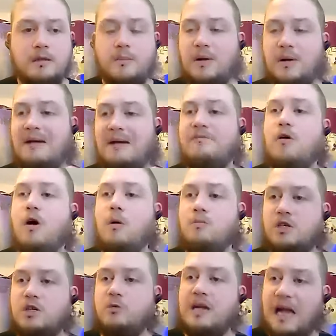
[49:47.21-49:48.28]
the
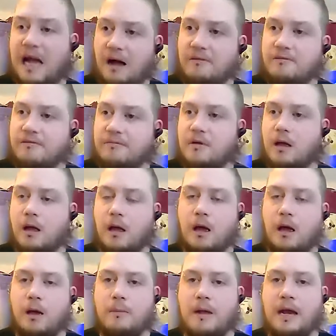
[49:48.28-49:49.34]
platforms that we have
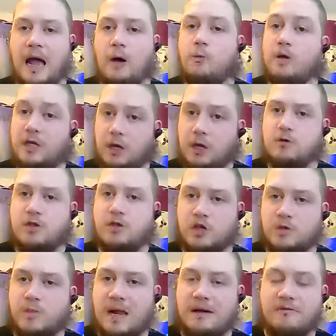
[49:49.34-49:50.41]
um, and how we use
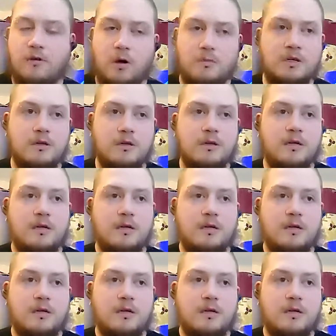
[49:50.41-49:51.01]
those platforms.